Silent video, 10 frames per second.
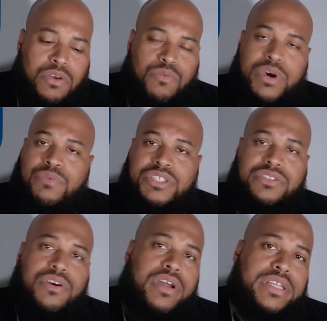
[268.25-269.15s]
Well, we
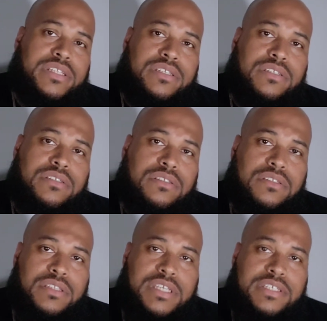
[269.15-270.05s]
started
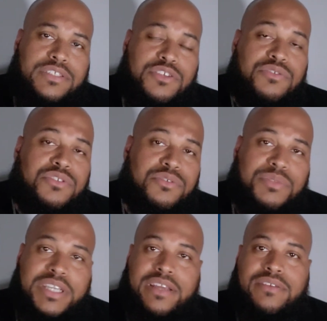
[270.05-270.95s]
this YouTube
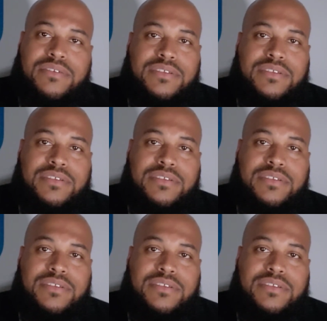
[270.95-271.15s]
channel.